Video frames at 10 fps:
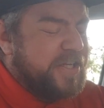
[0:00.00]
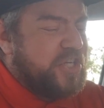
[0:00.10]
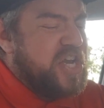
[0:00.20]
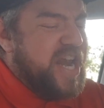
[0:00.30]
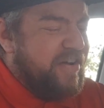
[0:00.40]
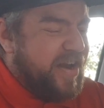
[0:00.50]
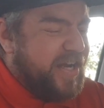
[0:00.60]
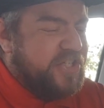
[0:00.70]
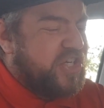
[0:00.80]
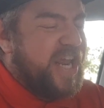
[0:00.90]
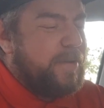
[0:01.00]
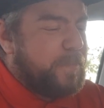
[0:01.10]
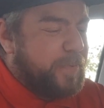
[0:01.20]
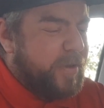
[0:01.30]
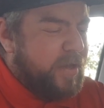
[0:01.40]
a generic cheap
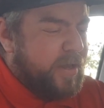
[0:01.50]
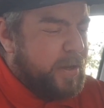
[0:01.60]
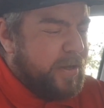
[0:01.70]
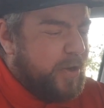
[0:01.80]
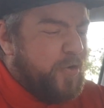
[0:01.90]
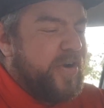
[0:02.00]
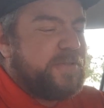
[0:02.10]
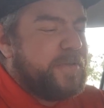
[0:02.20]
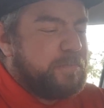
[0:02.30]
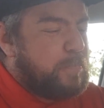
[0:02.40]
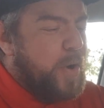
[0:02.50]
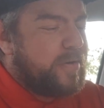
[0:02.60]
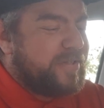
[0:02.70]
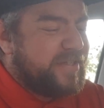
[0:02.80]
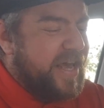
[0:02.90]
Christmas
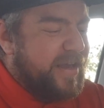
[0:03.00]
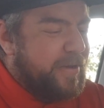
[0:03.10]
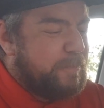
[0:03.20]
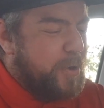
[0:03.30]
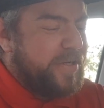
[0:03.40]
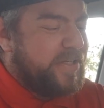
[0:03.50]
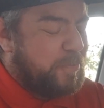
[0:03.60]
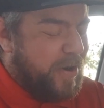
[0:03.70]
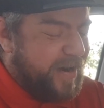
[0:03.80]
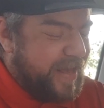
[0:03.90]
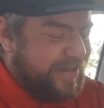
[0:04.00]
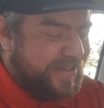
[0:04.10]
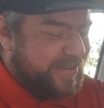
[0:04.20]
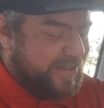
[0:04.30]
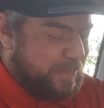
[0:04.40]
box set body spray. That
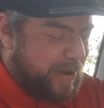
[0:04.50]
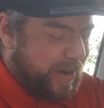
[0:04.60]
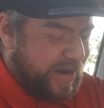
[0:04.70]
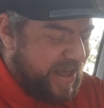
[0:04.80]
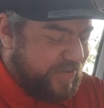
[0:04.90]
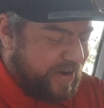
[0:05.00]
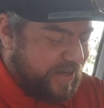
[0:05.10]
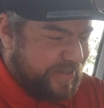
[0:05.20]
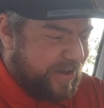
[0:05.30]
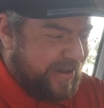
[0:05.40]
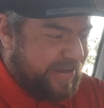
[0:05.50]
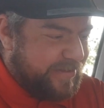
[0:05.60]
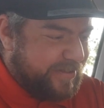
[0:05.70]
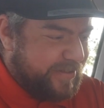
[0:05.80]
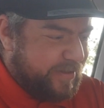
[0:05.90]
doesn't smell like leather in the
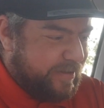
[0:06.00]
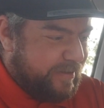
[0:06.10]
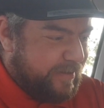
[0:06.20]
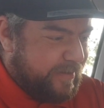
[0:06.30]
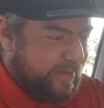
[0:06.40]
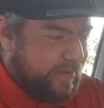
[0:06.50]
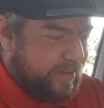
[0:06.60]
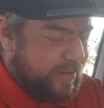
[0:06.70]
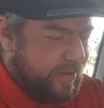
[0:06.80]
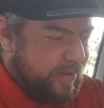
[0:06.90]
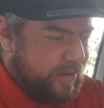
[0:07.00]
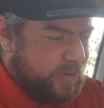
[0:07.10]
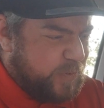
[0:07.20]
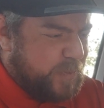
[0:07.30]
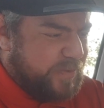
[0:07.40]
slightest.
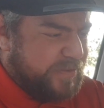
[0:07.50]
Oh,